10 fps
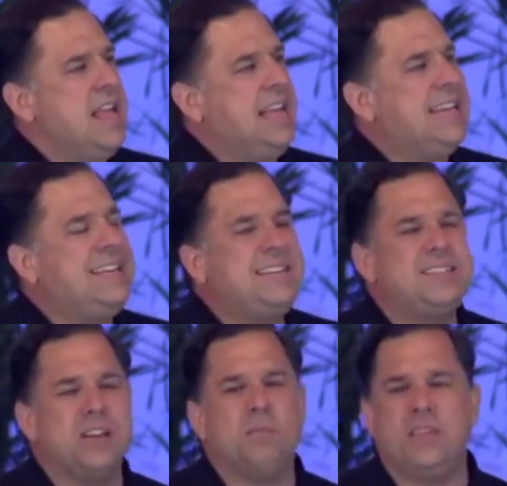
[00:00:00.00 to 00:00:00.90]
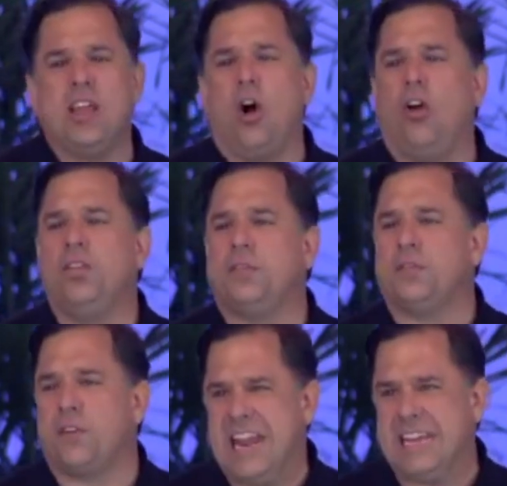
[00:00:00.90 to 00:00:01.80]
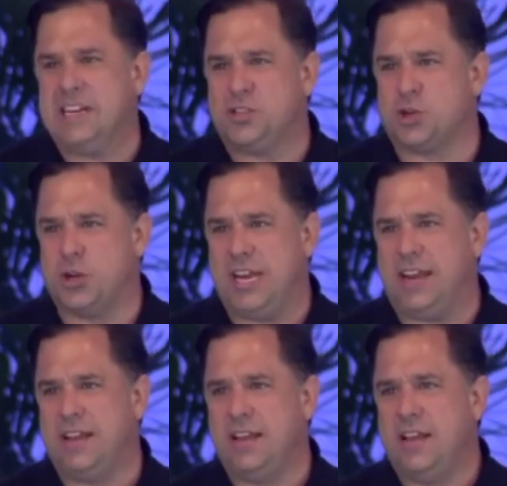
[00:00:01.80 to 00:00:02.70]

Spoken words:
He did something called the Franken Tree